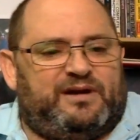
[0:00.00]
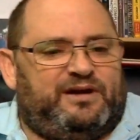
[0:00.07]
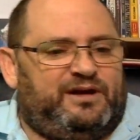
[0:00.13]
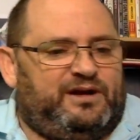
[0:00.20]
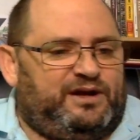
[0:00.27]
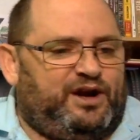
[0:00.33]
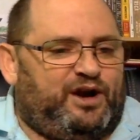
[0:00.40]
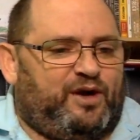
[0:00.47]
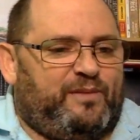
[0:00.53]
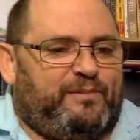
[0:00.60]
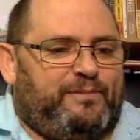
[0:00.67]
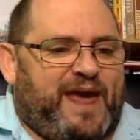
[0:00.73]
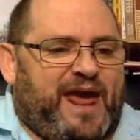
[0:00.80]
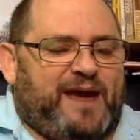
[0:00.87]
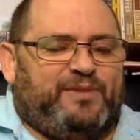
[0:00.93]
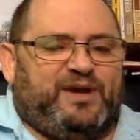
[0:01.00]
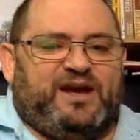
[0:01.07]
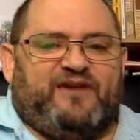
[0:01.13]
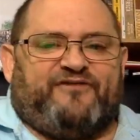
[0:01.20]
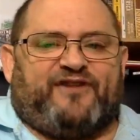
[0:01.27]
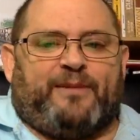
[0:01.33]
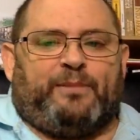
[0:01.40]
you know, maybe
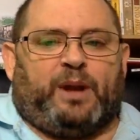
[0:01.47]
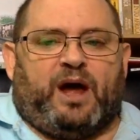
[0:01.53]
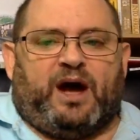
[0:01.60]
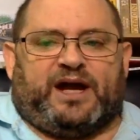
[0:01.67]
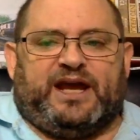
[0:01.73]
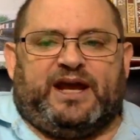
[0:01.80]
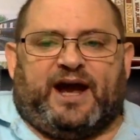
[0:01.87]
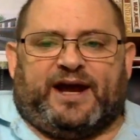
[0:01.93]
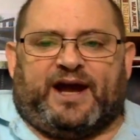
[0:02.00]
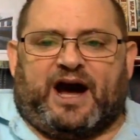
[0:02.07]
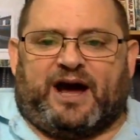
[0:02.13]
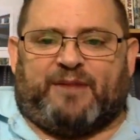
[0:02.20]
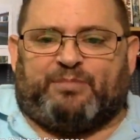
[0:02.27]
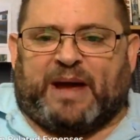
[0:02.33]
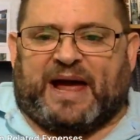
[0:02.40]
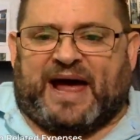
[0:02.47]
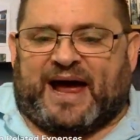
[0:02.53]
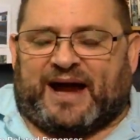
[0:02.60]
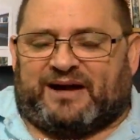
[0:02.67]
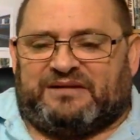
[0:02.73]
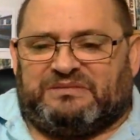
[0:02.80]
if I'm lucky, I got back